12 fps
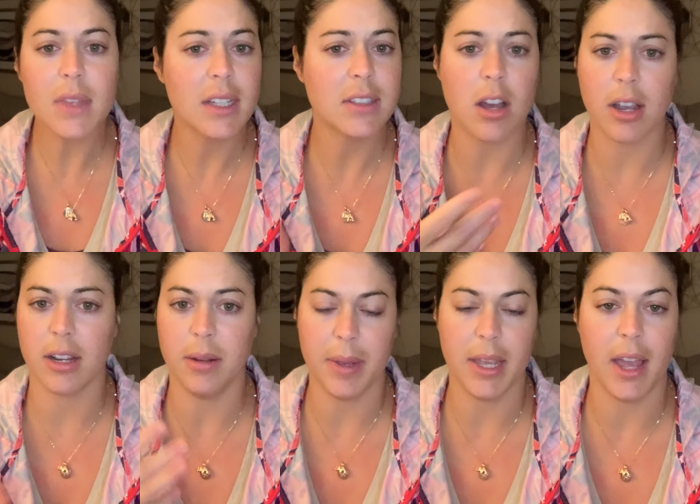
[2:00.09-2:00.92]
talking
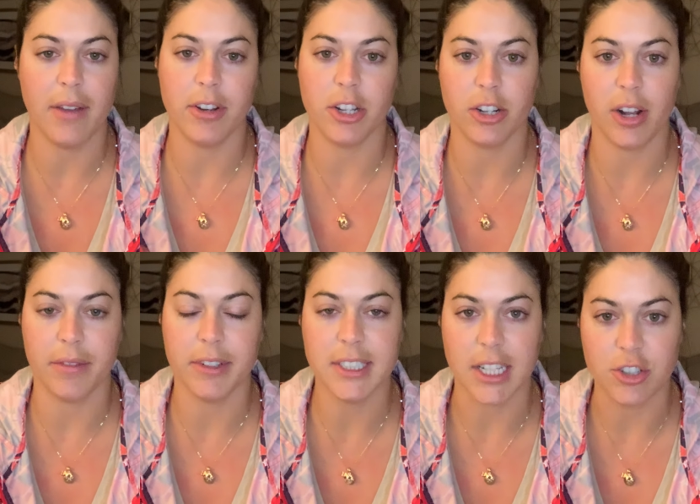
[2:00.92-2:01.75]
to me, having a good
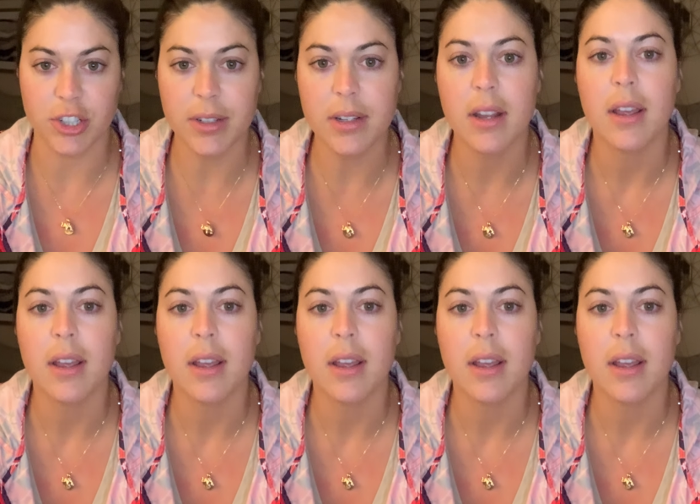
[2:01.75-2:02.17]
conversation.